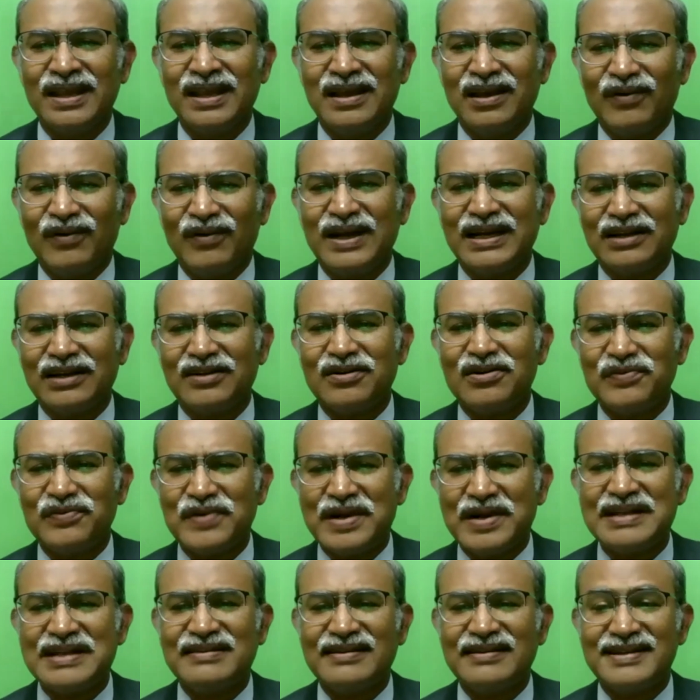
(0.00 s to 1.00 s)
quite around
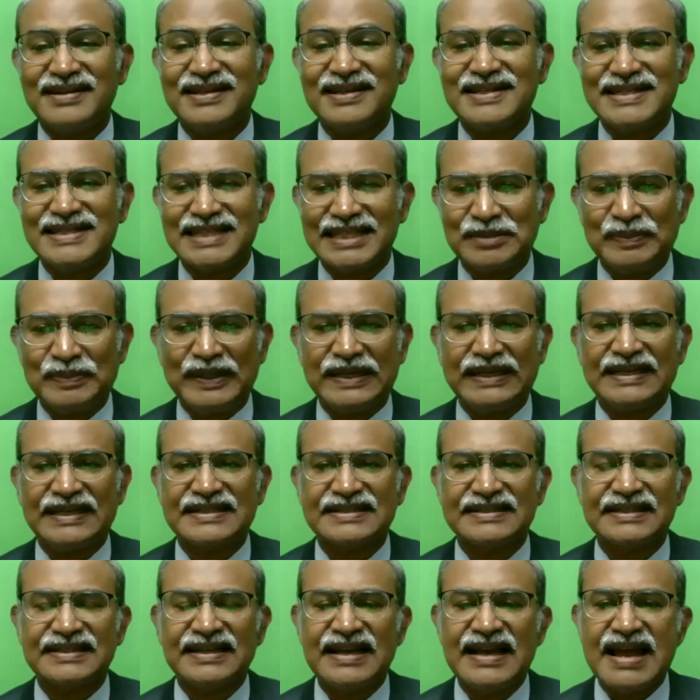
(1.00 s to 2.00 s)
20-30 years
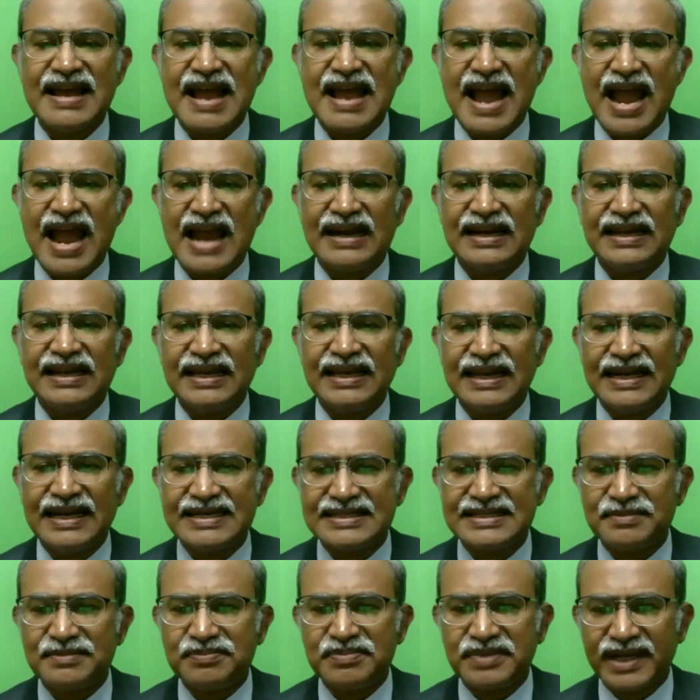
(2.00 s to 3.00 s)
experience. And he
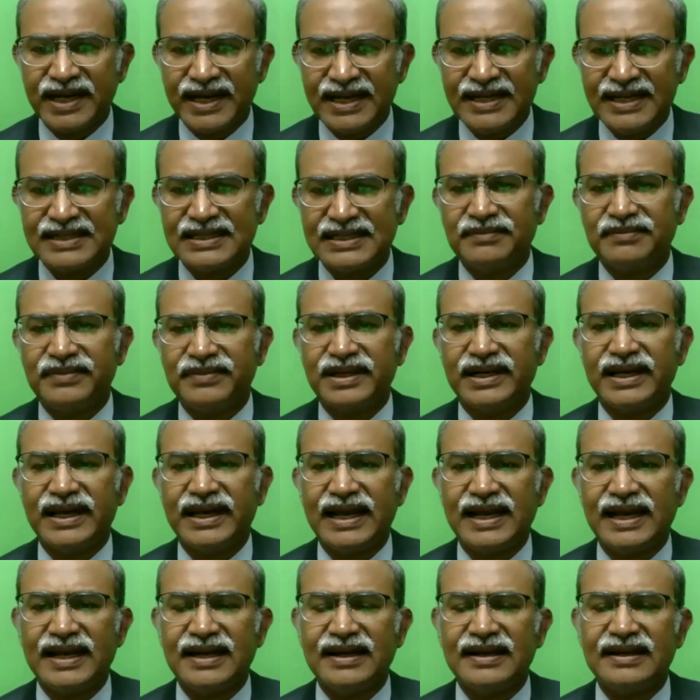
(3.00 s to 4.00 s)
ends up training somebody,
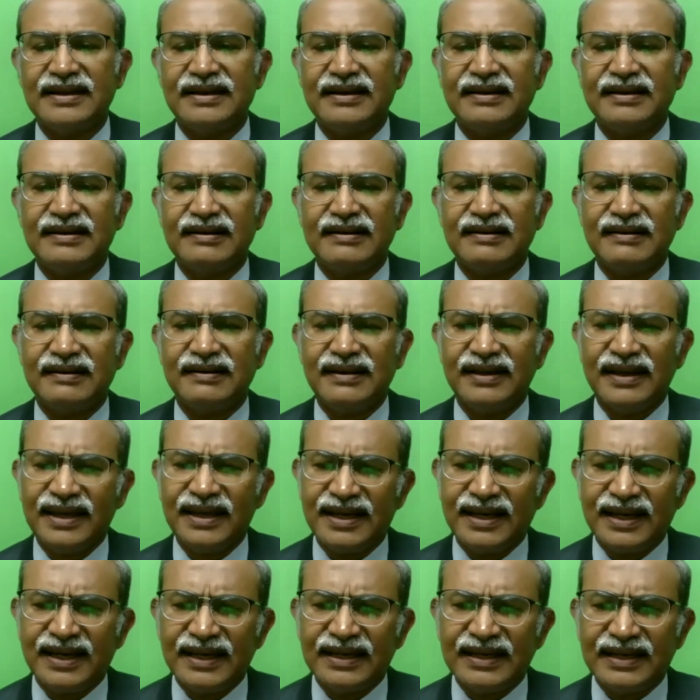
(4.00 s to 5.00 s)
and
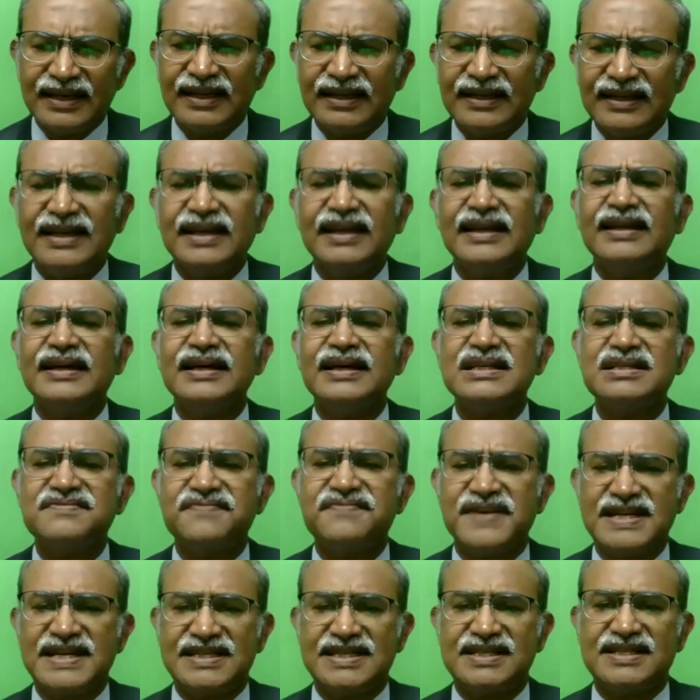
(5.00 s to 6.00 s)
he does
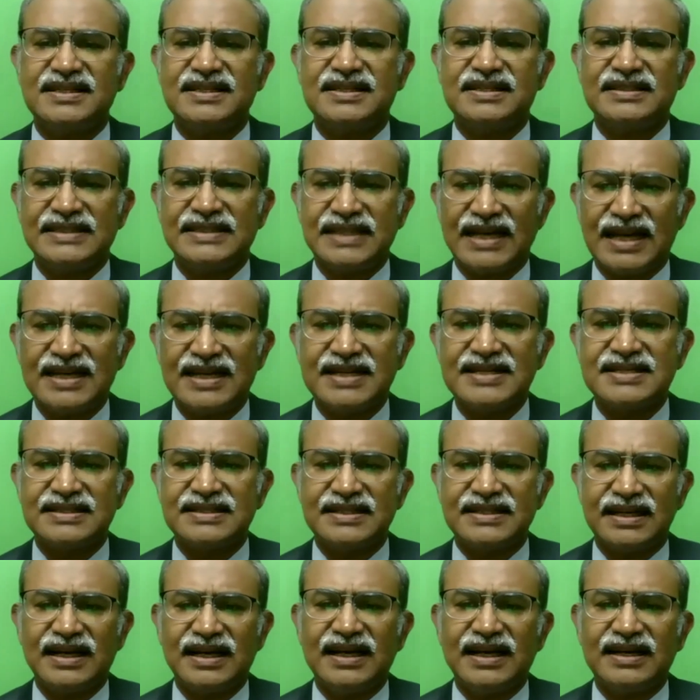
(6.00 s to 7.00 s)
face a challenge,
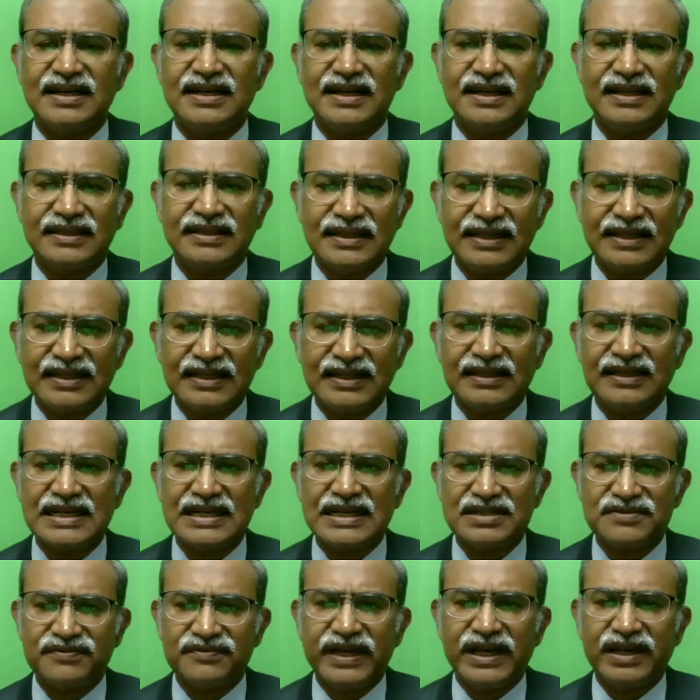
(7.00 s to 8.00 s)
and
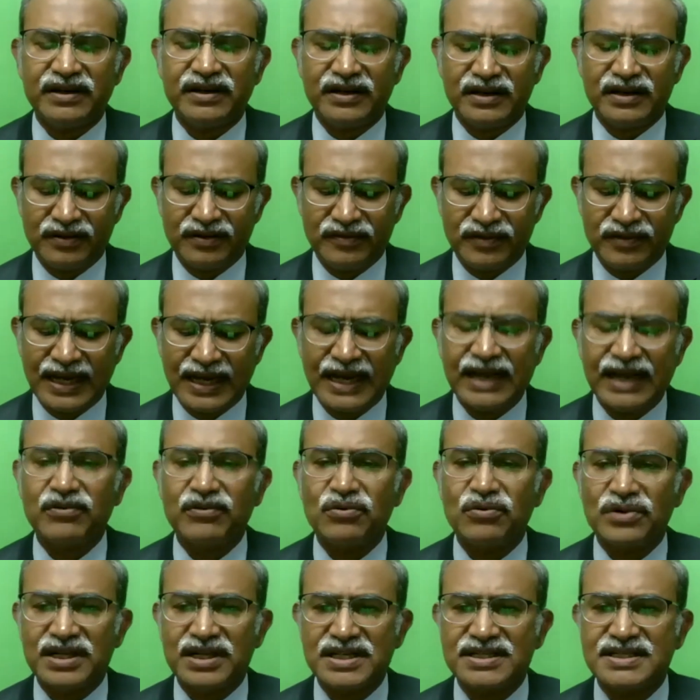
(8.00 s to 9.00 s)
that's where I have
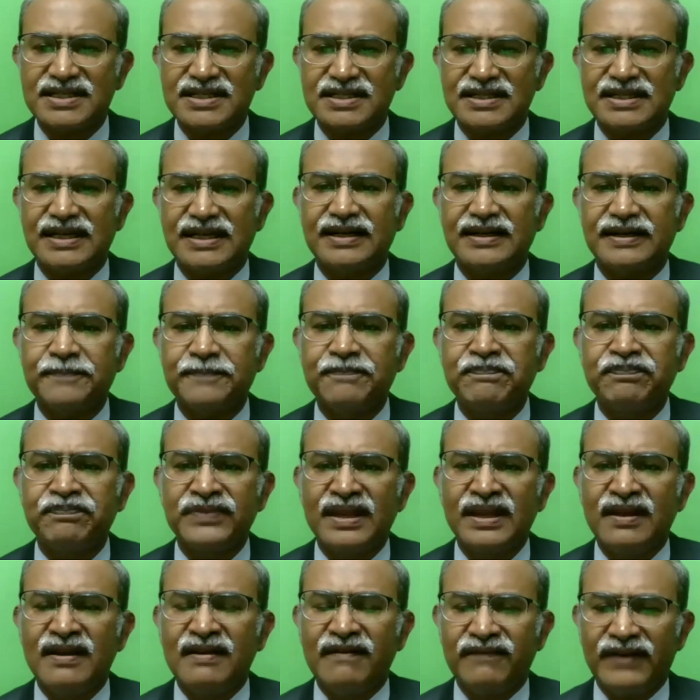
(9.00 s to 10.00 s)
noticed it. And
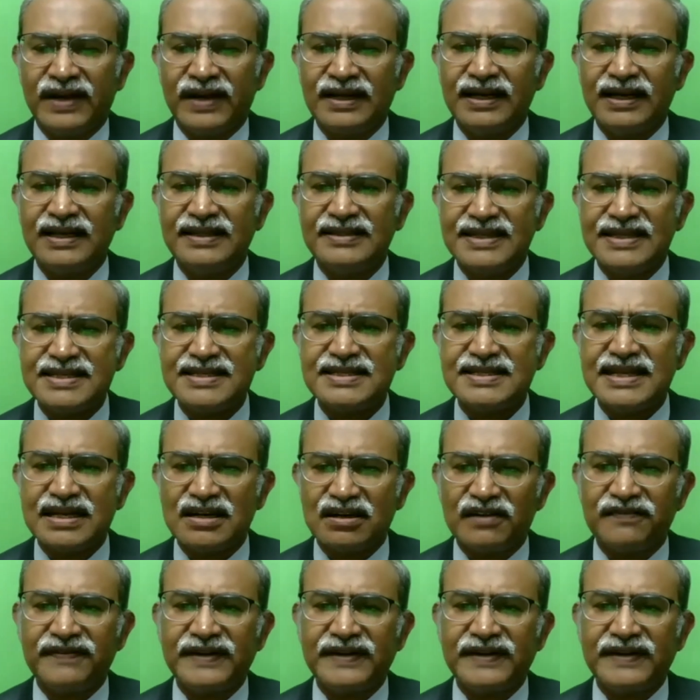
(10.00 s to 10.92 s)
finally, this center of